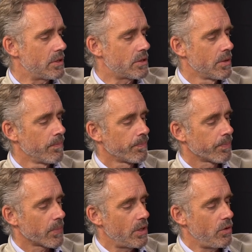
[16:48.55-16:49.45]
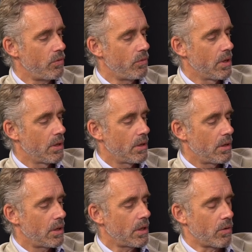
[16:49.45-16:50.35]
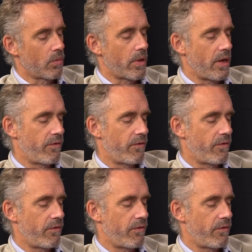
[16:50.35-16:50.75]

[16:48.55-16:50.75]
is you you know,